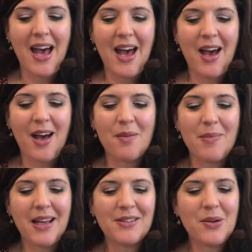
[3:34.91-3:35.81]

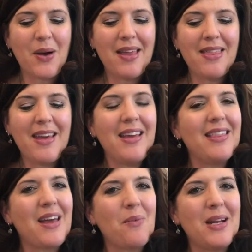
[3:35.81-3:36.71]
And so I
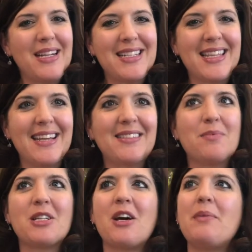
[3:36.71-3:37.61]
think that we need to think
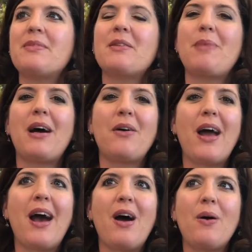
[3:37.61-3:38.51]
sometimes about
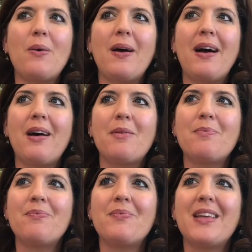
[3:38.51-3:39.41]
how,
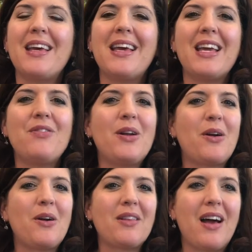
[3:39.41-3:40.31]
even in
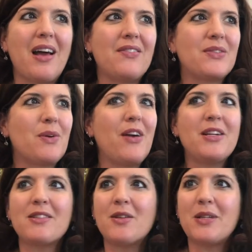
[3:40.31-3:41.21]
our lives, we've had
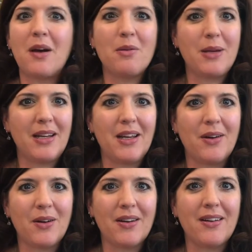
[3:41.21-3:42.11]
to slow down a bit
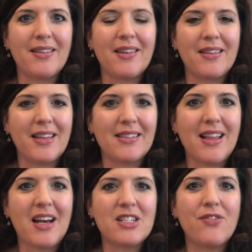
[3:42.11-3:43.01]
here these
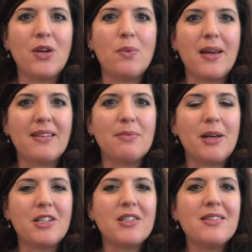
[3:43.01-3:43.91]
last few weeks,
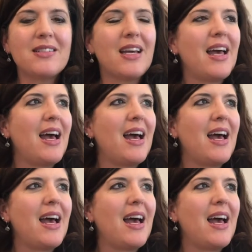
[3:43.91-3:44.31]
but just